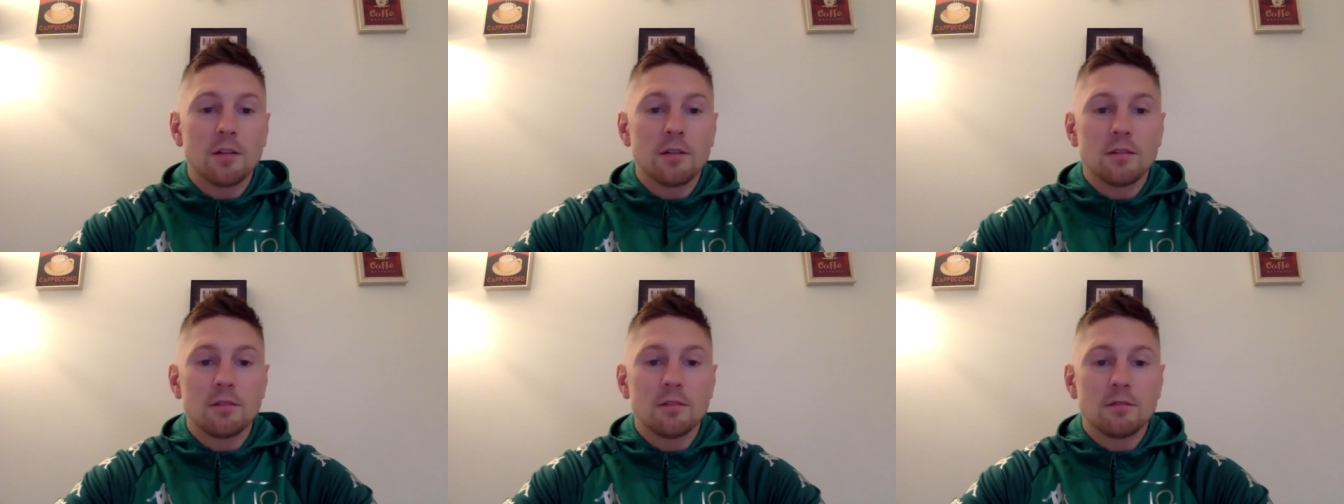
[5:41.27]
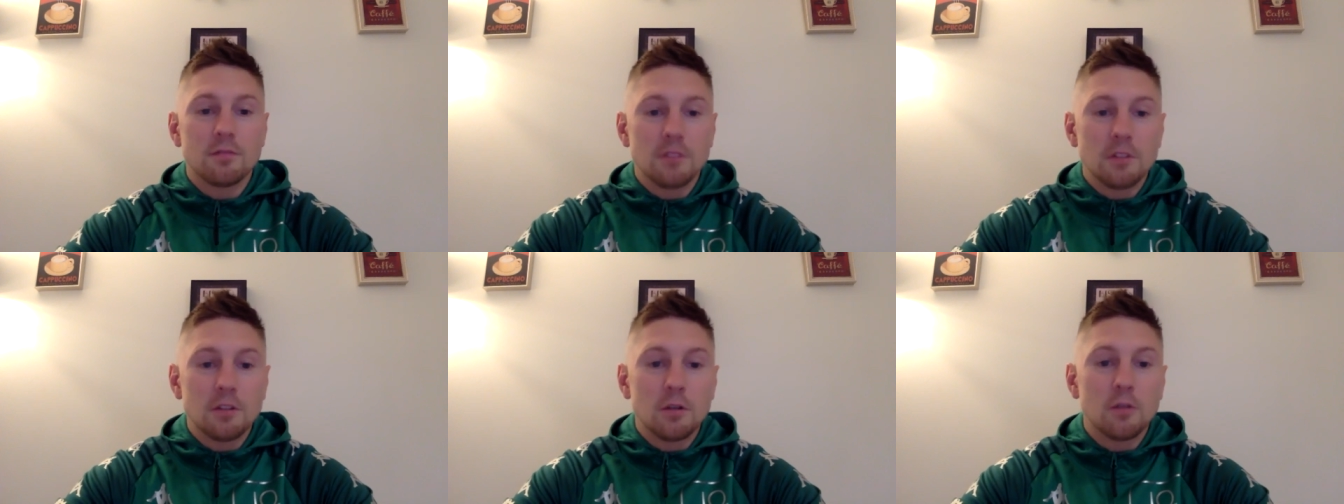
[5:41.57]

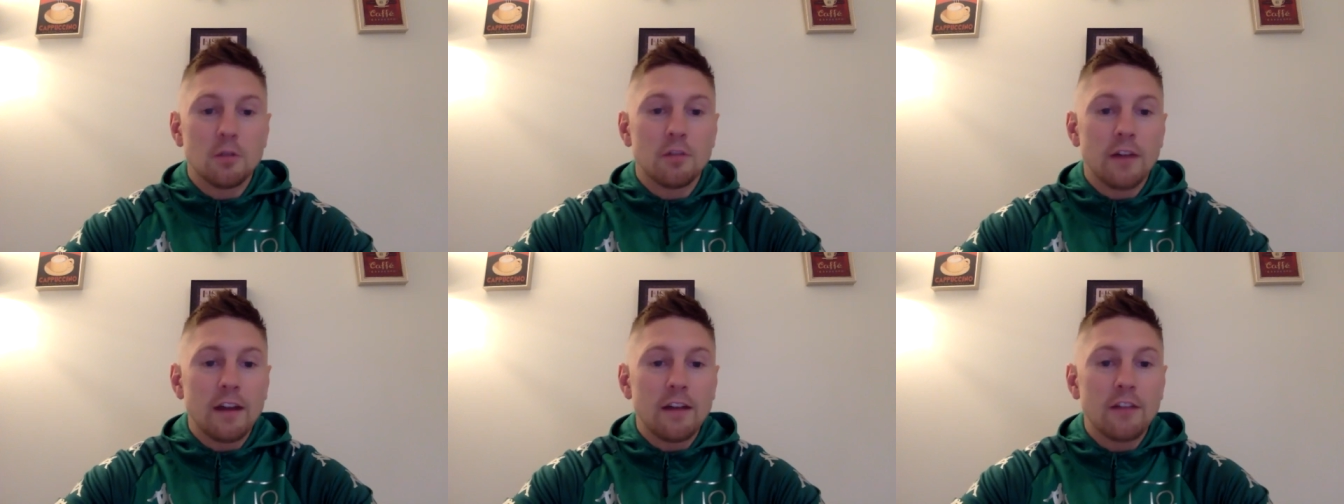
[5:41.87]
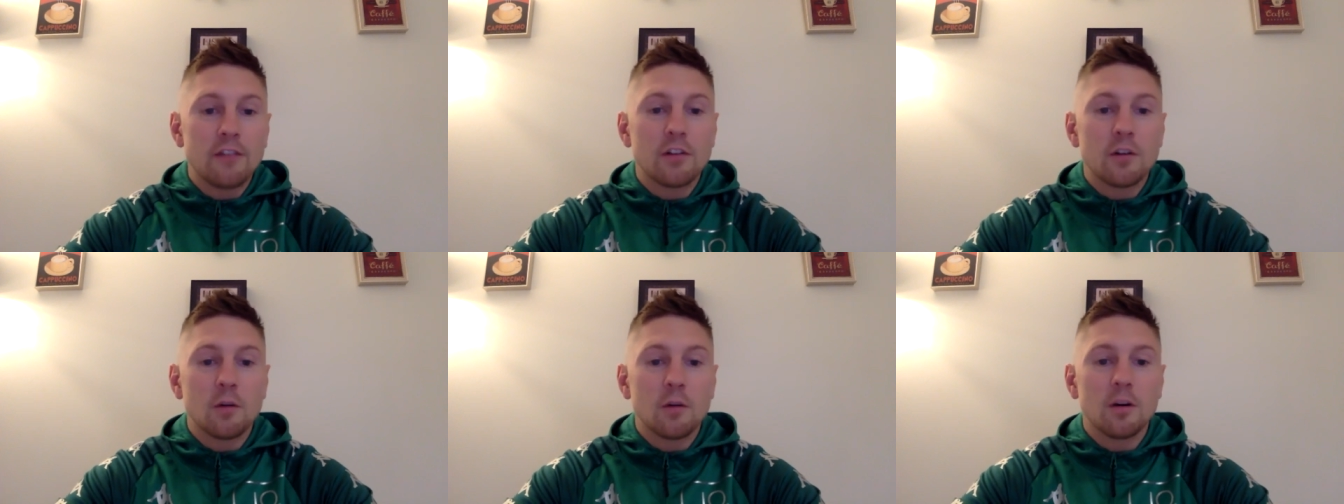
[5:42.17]
and you know fight
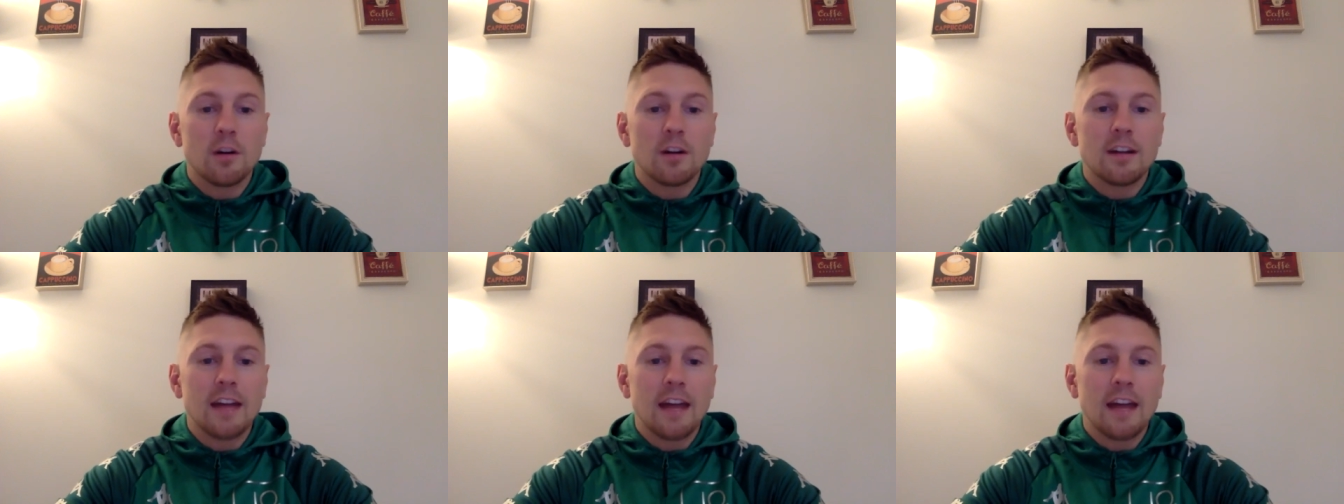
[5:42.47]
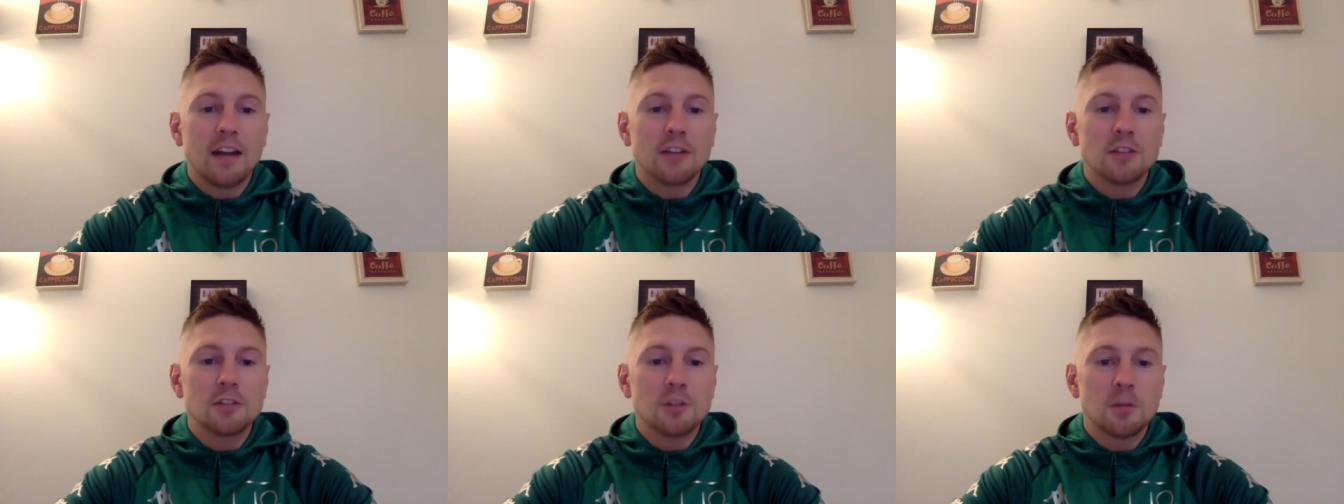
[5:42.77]
for a world
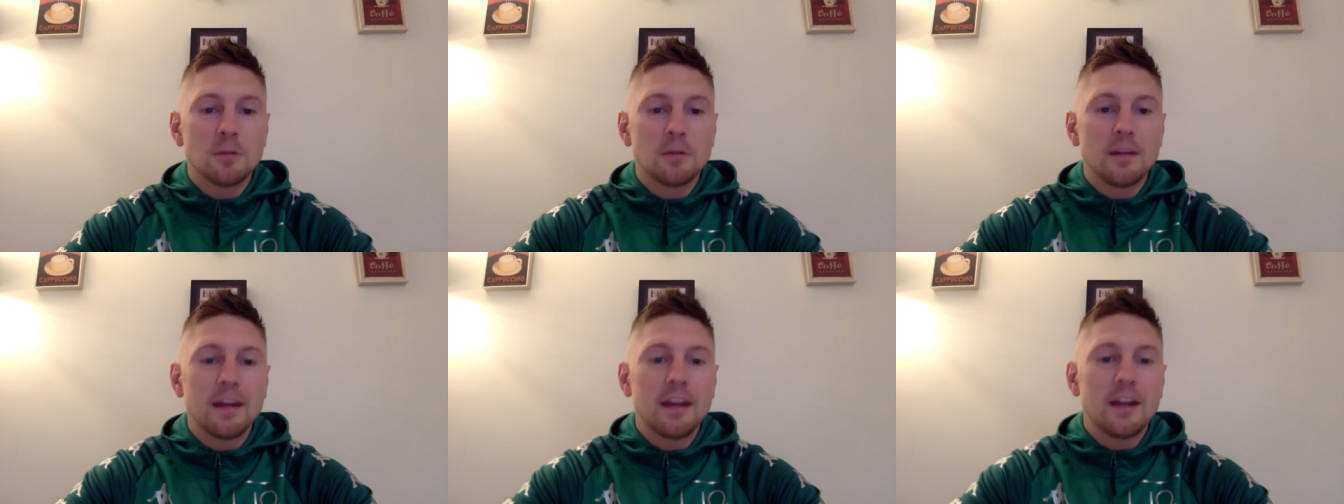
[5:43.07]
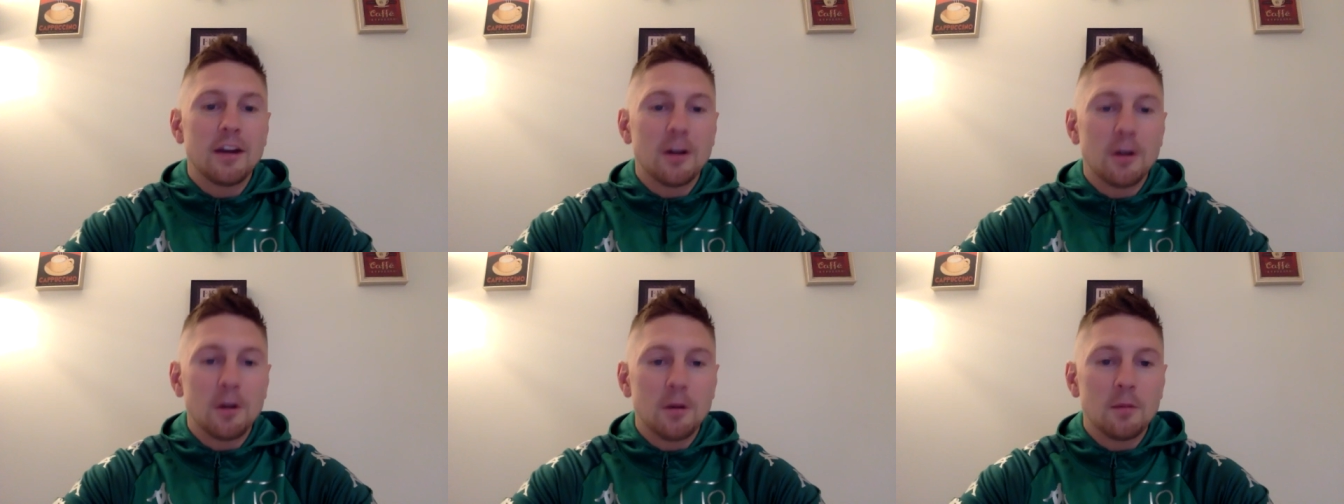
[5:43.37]
title someday
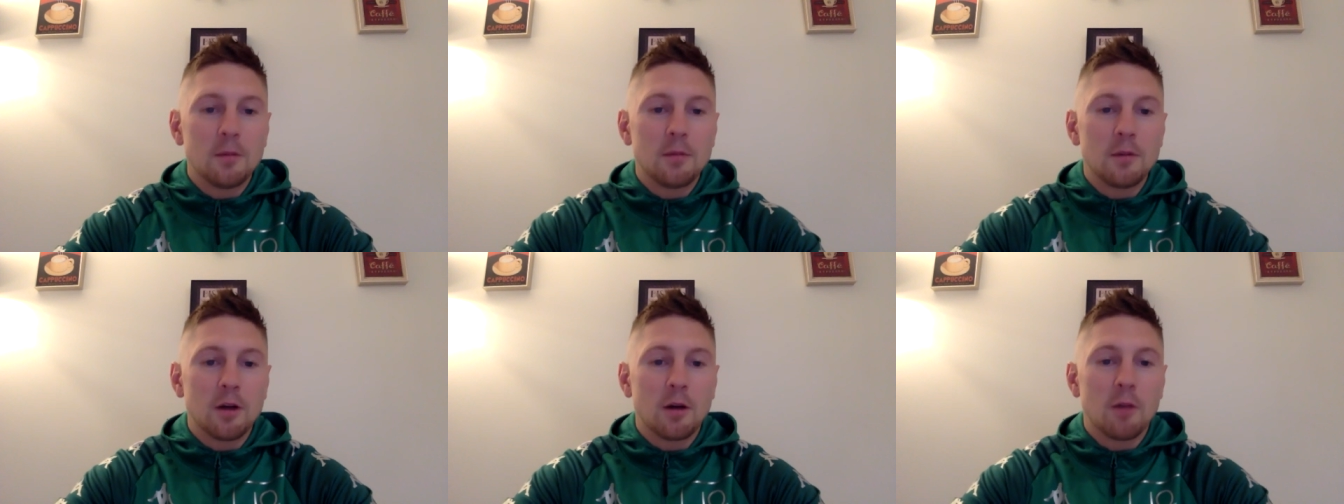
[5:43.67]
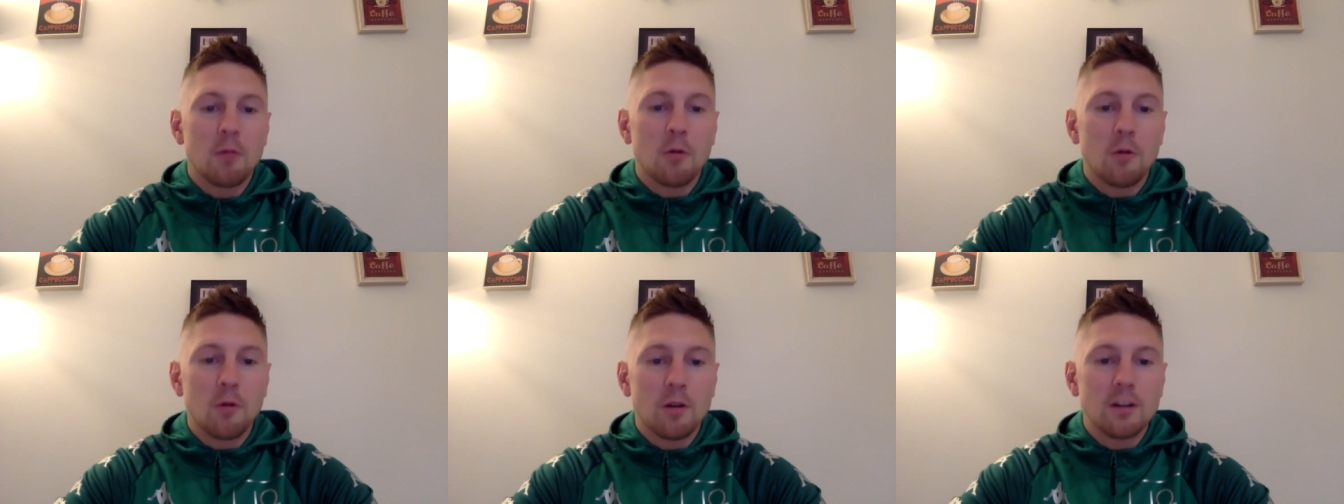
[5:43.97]
or
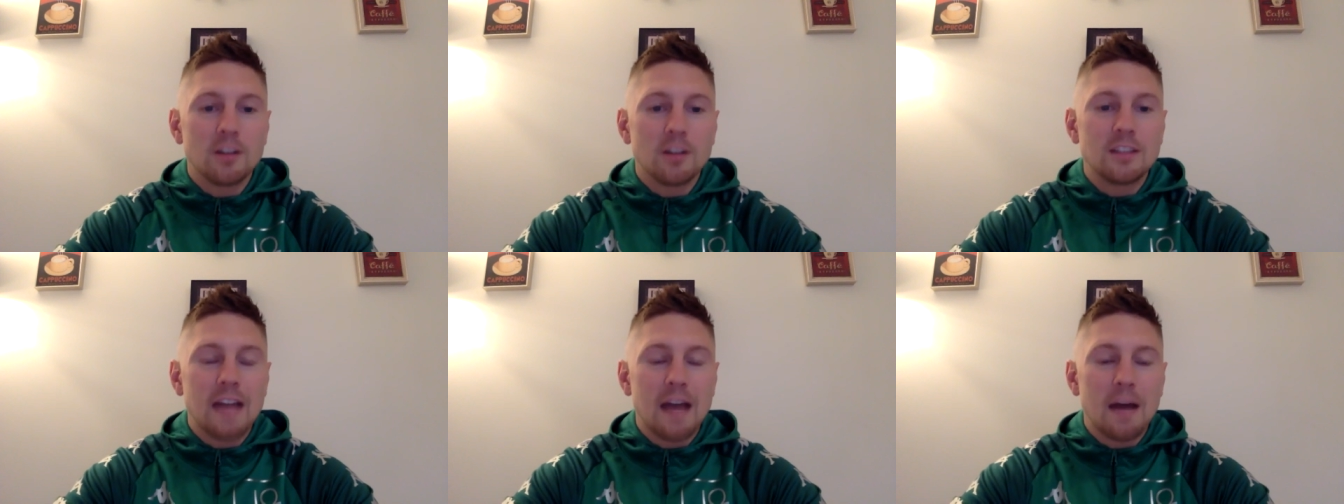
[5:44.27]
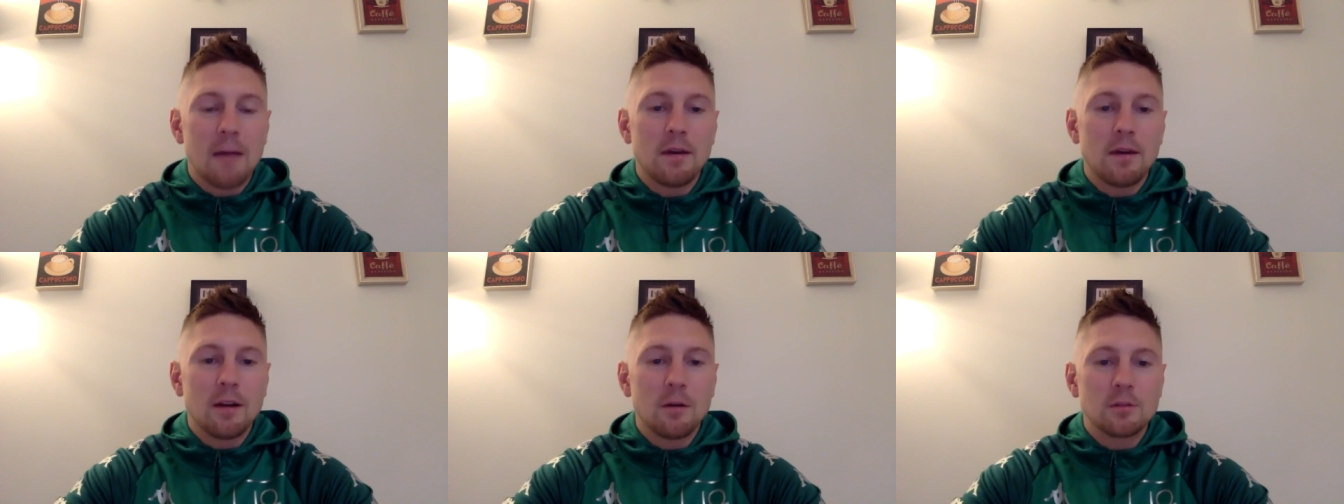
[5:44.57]
become a world champion.